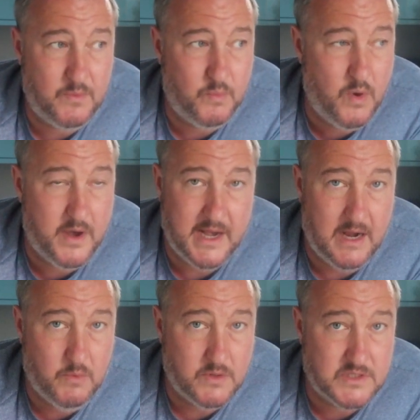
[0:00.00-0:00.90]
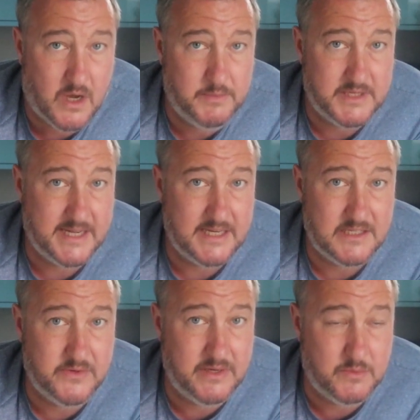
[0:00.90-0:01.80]
working out what time of day to
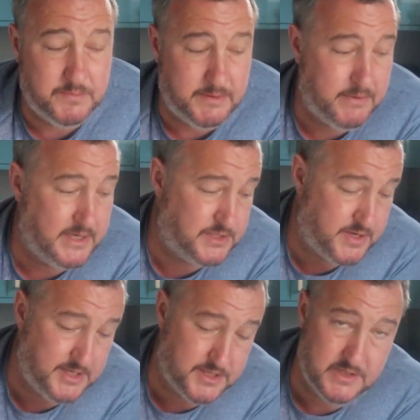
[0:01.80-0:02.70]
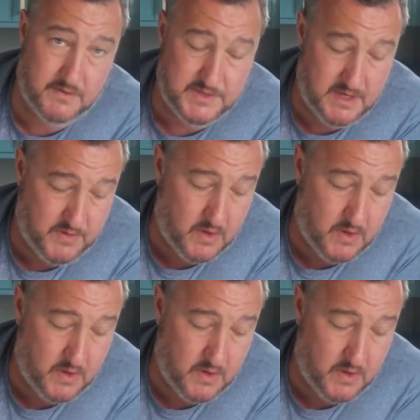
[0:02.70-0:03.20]
do it would be really strange, because obviously